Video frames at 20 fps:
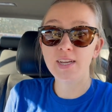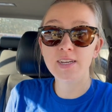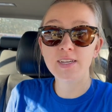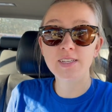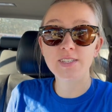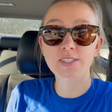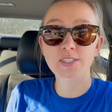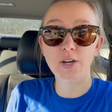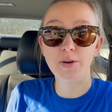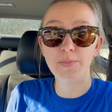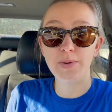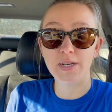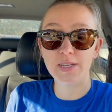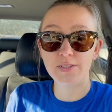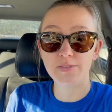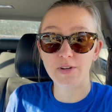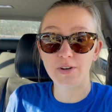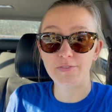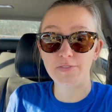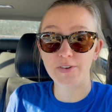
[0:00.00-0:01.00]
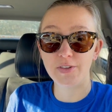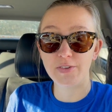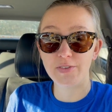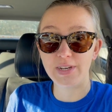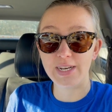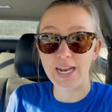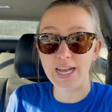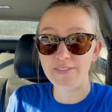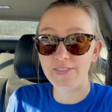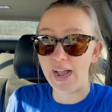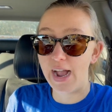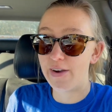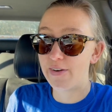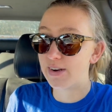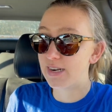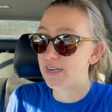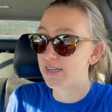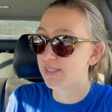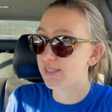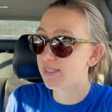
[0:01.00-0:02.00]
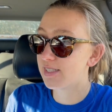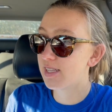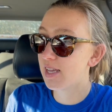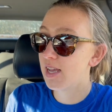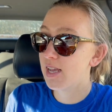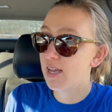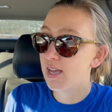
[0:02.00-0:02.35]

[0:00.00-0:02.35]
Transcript: so been on the road for three and a half hours.